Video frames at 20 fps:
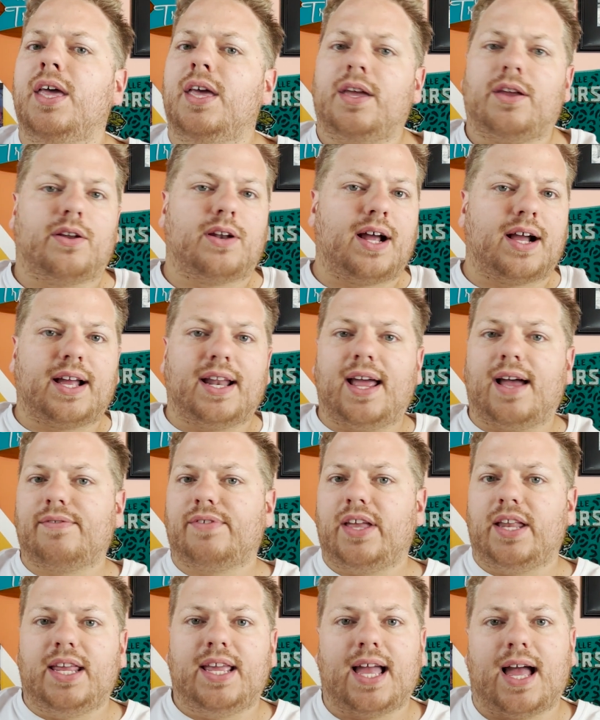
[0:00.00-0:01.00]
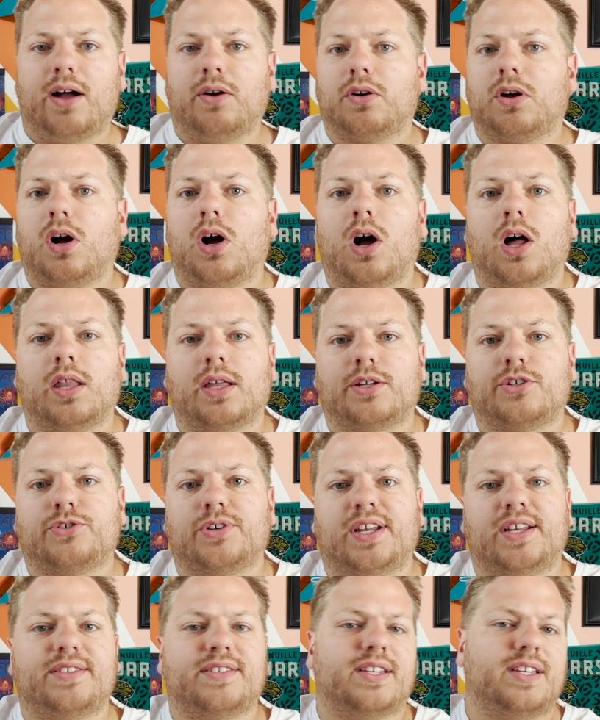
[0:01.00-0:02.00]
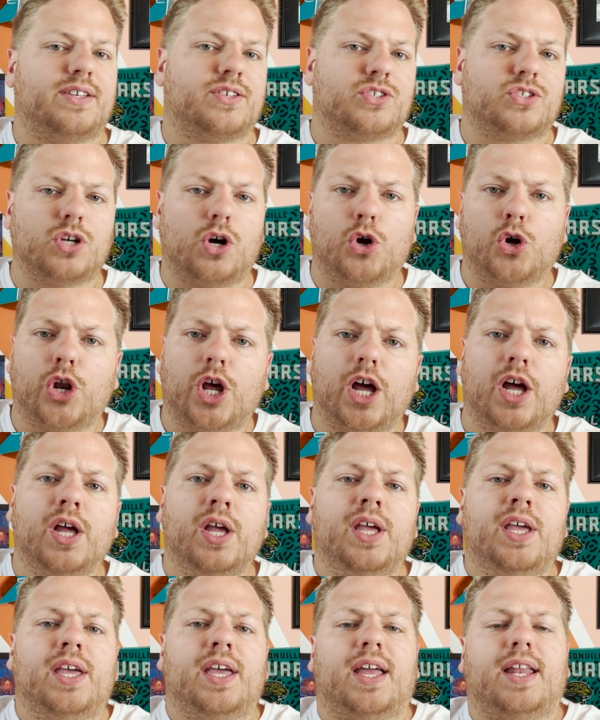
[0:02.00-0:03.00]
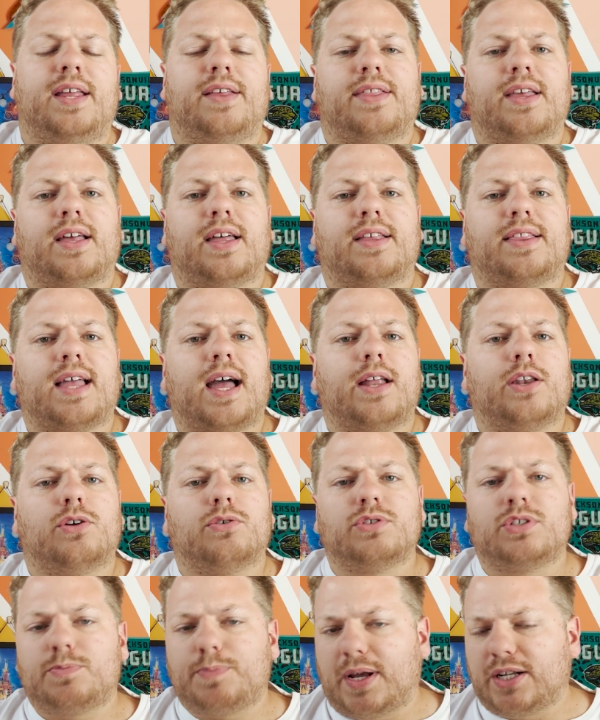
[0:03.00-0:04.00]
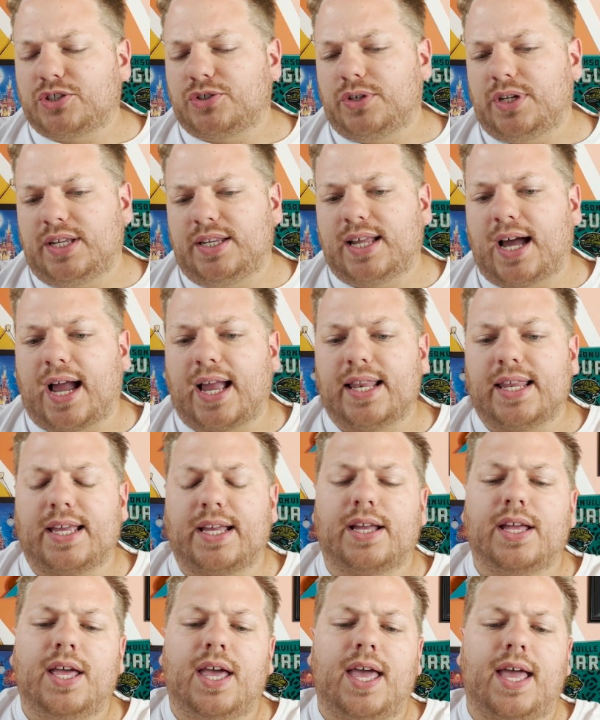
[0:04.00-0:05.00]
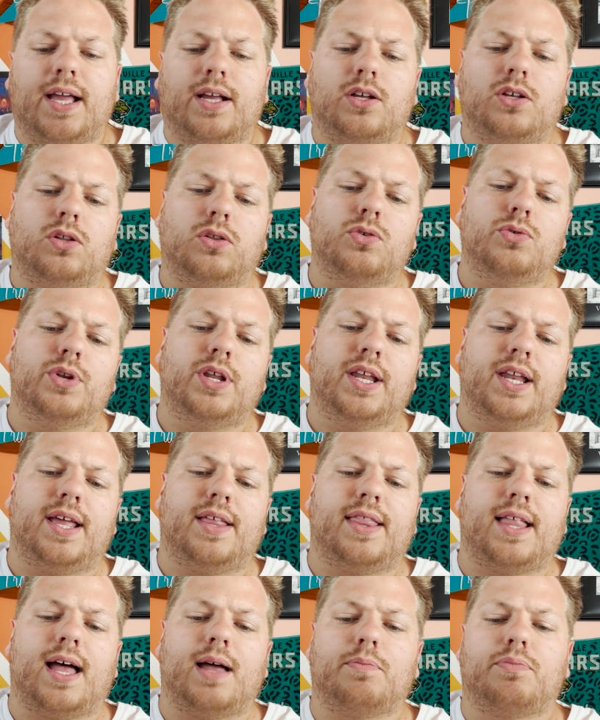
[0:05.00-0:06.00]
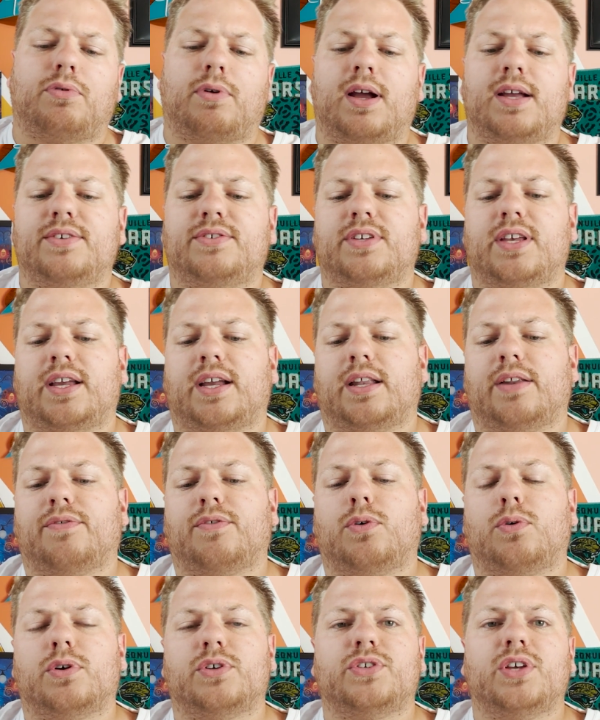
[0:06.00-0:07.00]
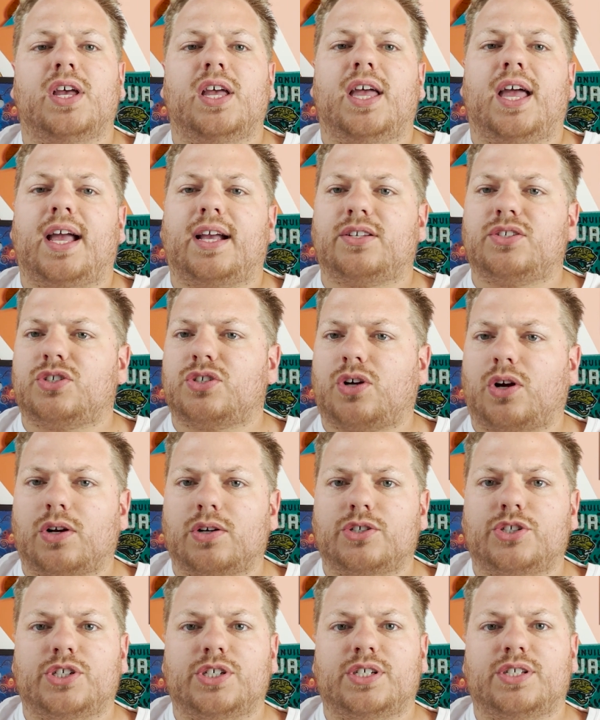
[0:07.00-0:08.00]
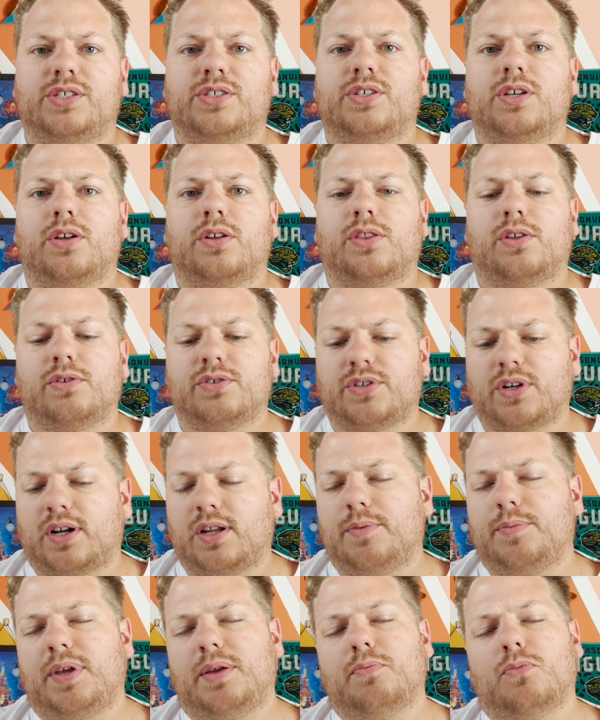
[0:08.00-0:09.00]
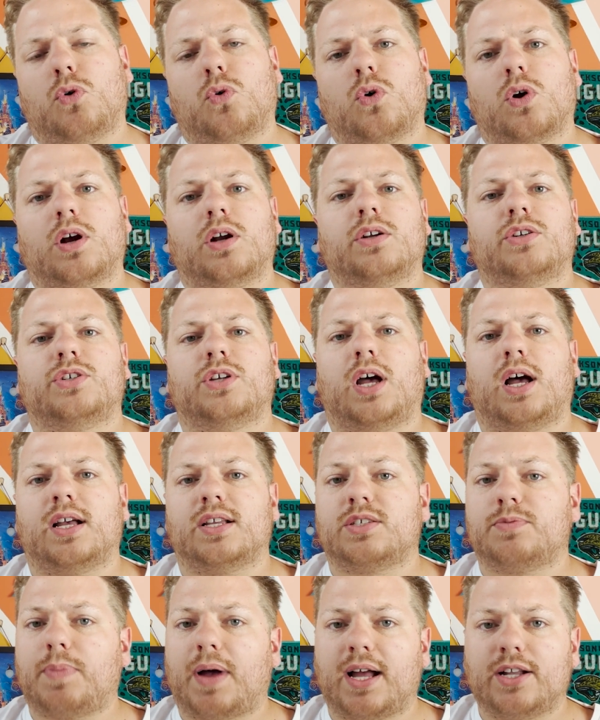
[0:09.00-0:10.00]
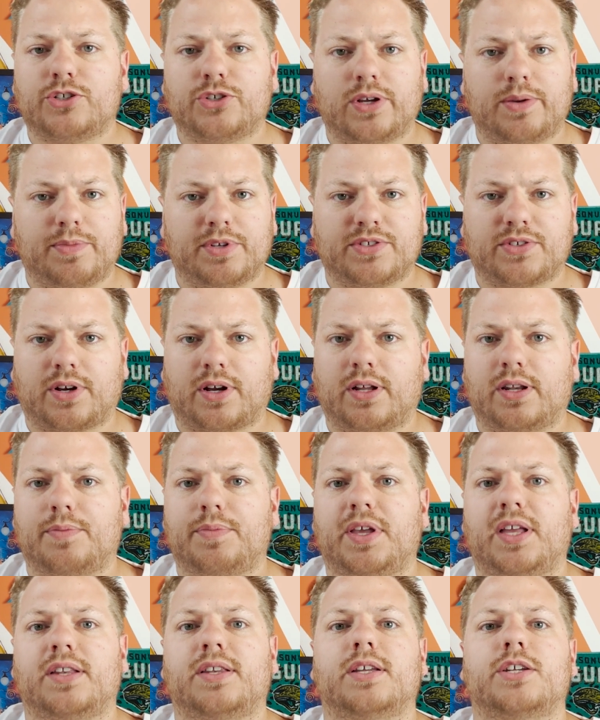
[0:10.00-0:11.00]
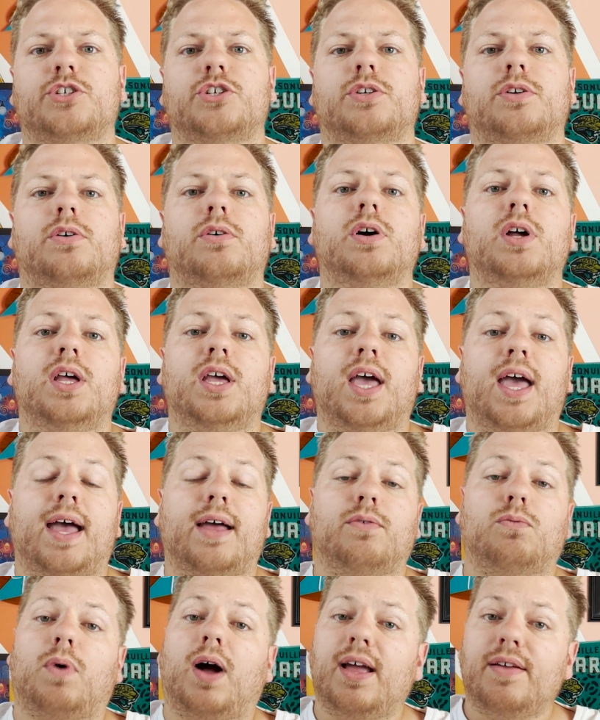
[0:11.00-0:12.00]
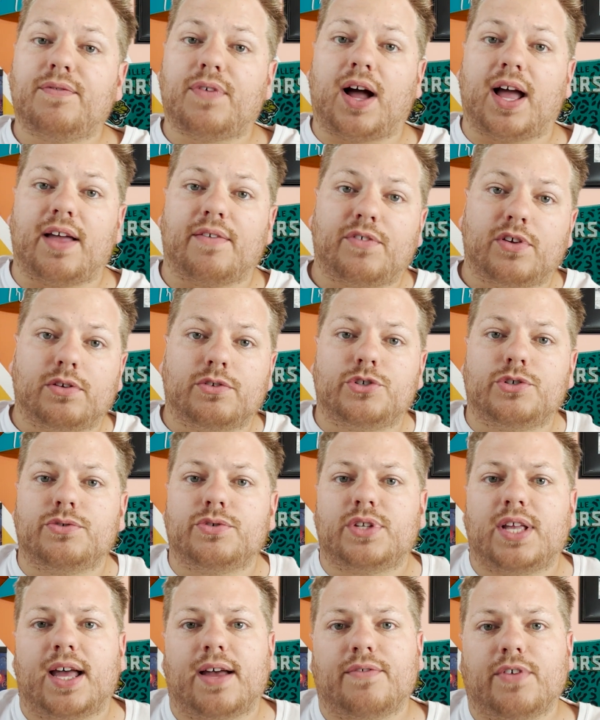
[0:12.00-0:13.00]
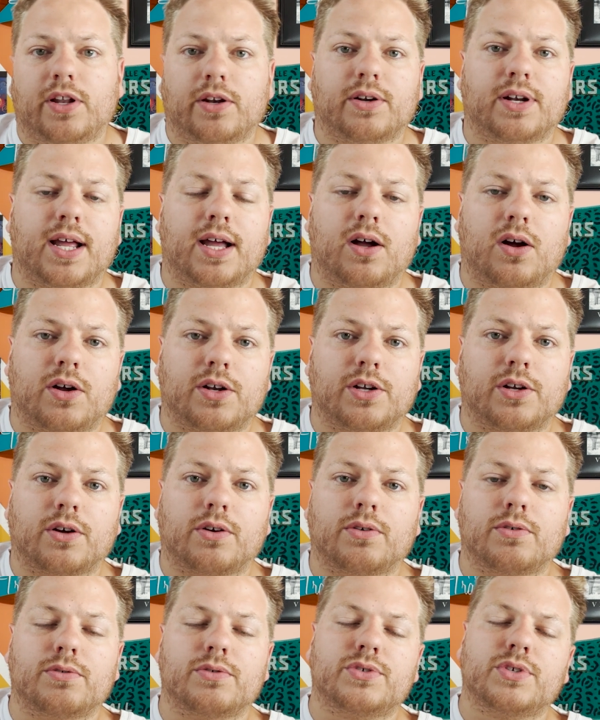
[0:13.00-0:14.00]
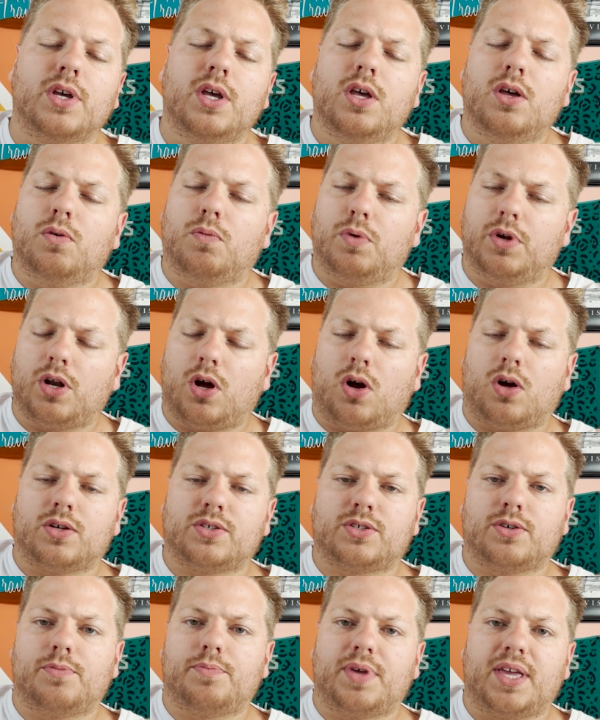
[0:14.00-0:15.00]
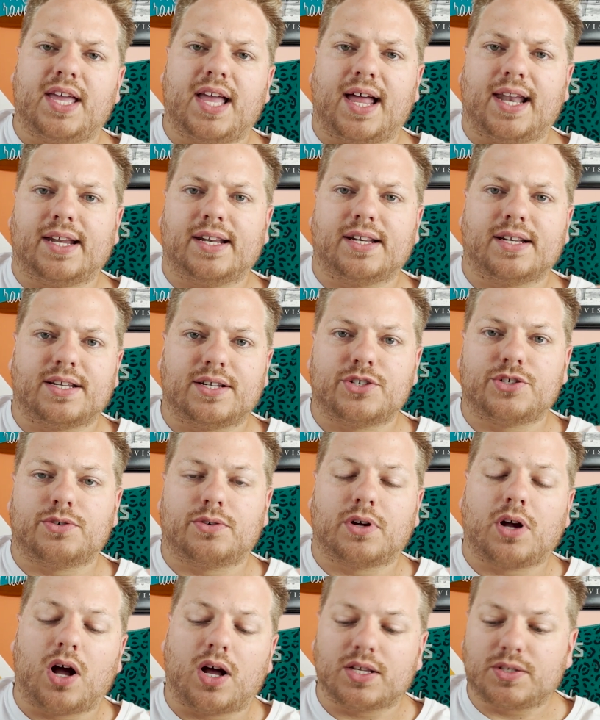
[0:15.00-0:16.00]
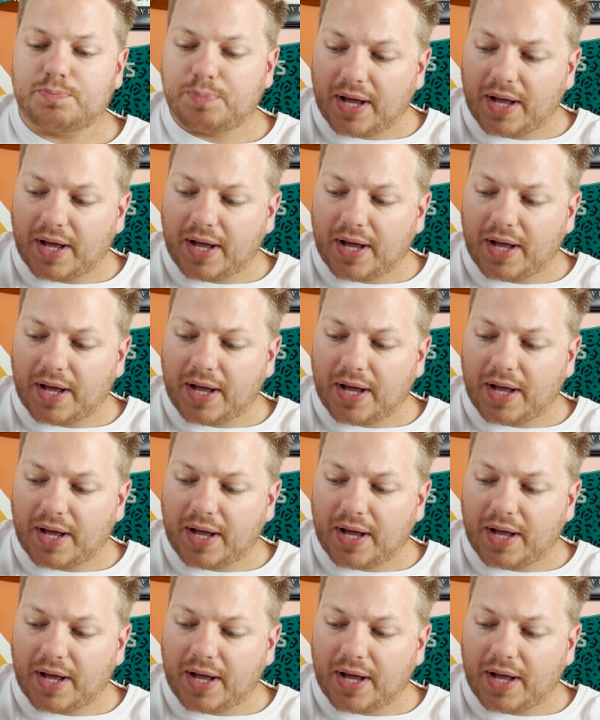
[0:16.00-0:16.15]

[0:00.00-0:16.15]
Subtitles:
You're not going to have any alcoholic drinks, any soda, anything like that. No specialty dining included in that pricing. And of course, excursions, those are going to be more. Spa treatments are going to be additional. And Wi-Fi, if you choose to have internet on your cruise, would also be at an additional cost.